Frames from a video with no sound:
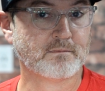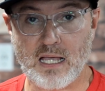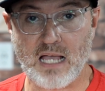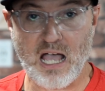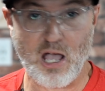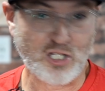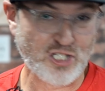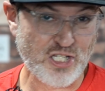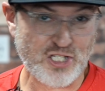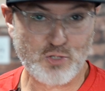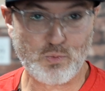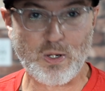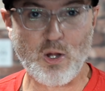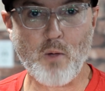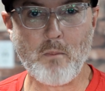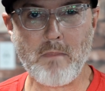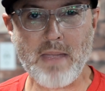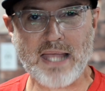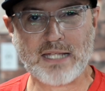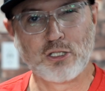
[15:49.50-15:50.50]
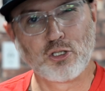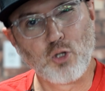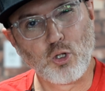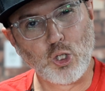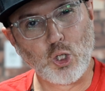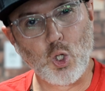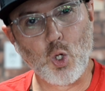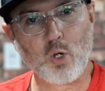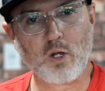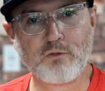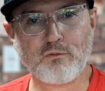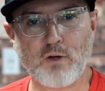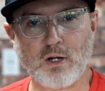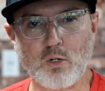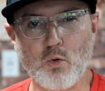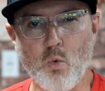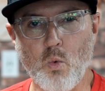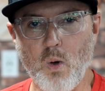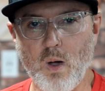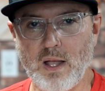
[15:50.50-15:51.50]
I just recommend to look for the
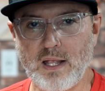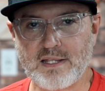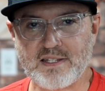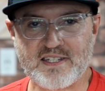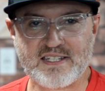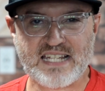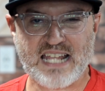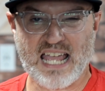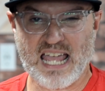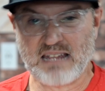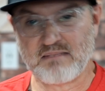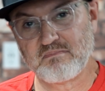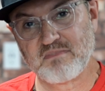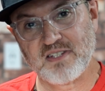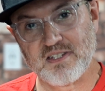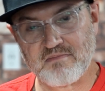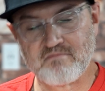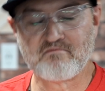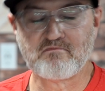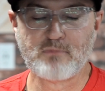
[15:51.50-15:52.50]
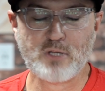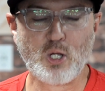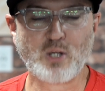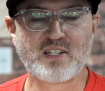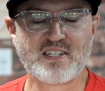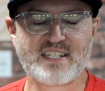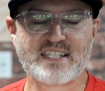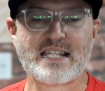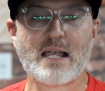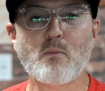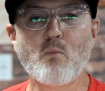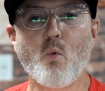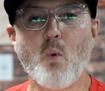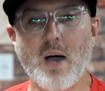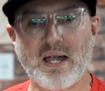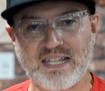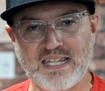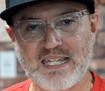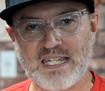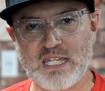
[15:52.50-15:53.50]
ones that look
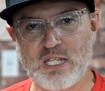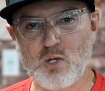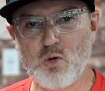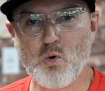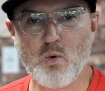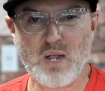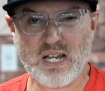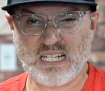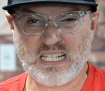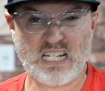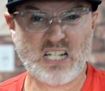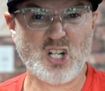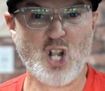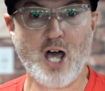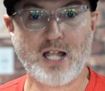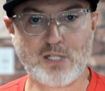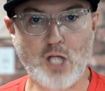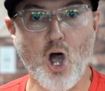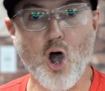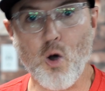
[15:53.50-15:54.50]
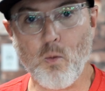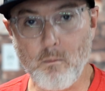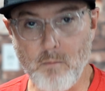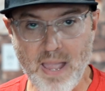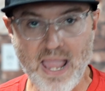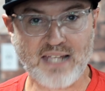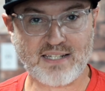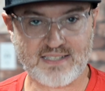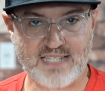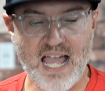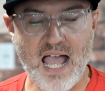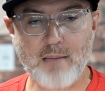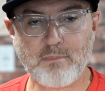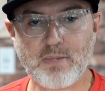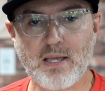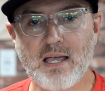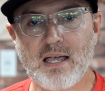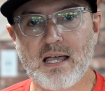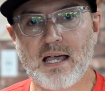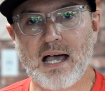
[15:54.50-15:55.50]
somewhat new and they're not all banked up,